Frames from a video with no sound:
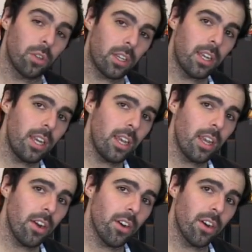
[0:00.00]
the key
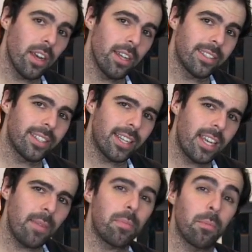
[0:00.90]
here is to
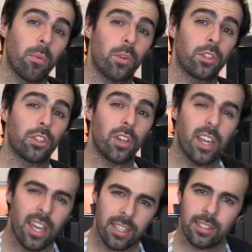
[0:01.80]
keep the moisture
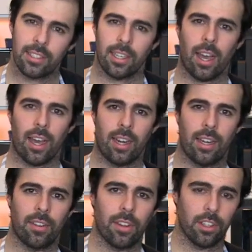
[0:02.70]

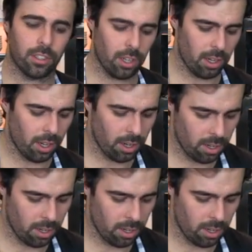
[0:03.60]
inside the lasagna.